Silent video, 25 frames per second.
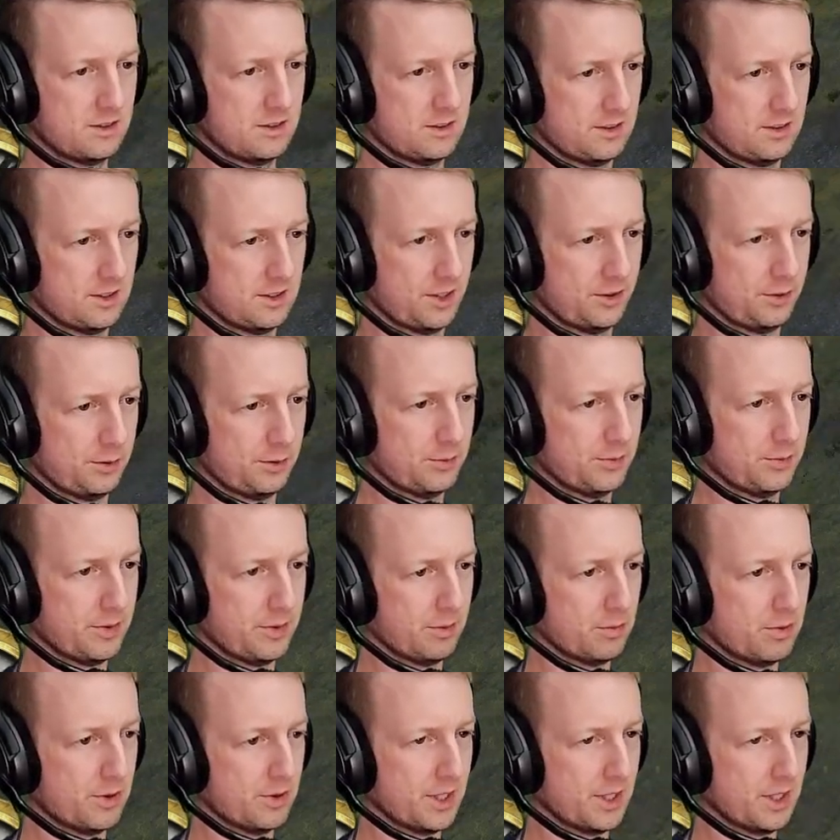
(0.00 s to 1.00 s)
that's when we
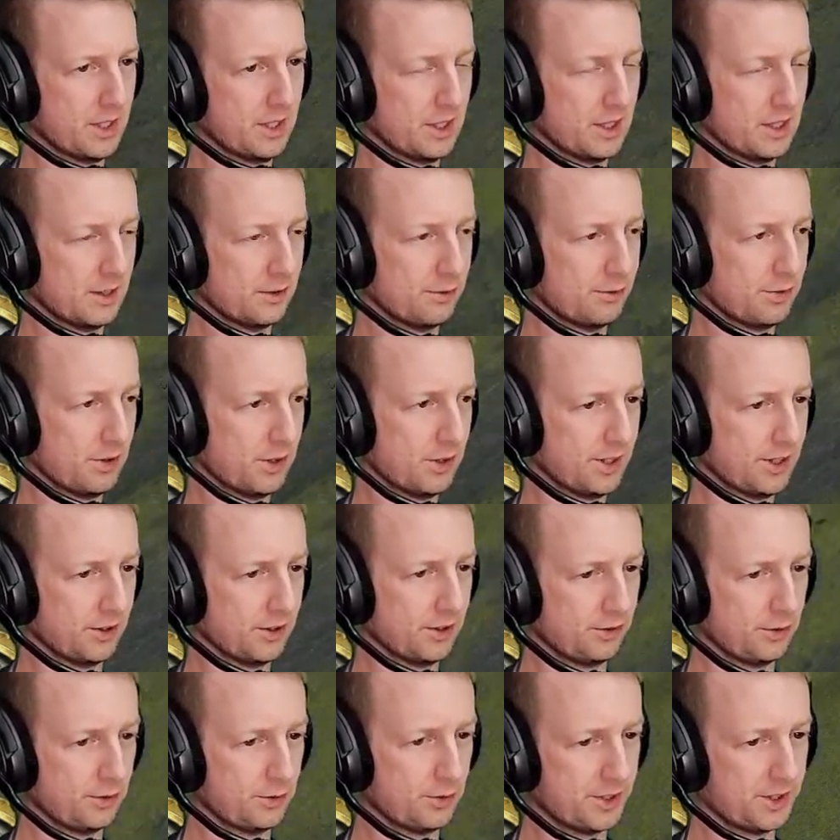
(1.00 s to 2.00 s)
bring our flying
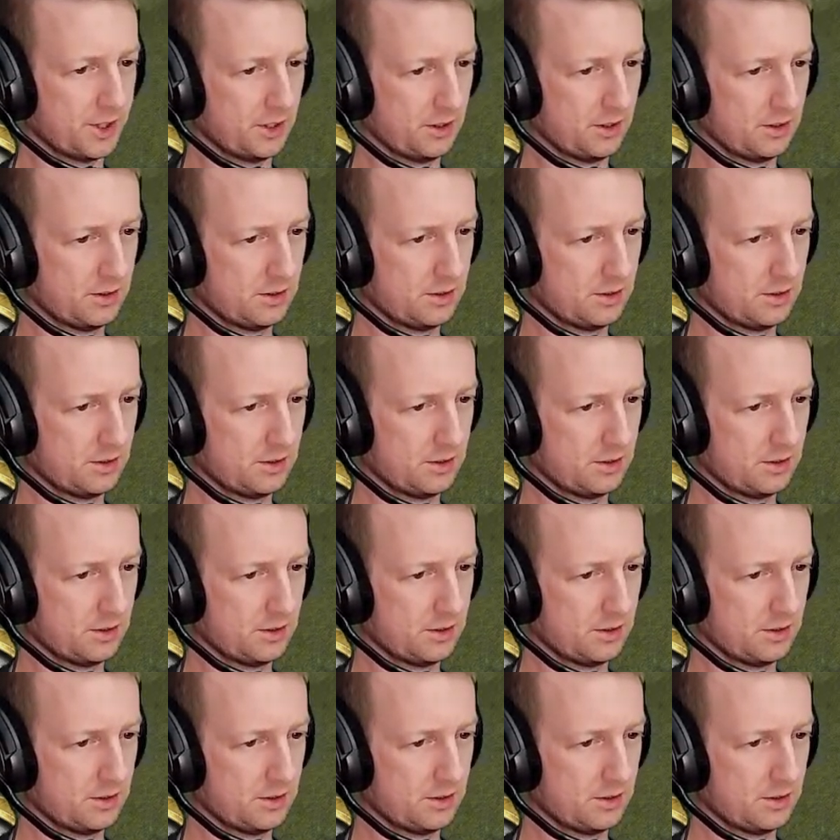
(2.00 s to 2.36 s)
squad in.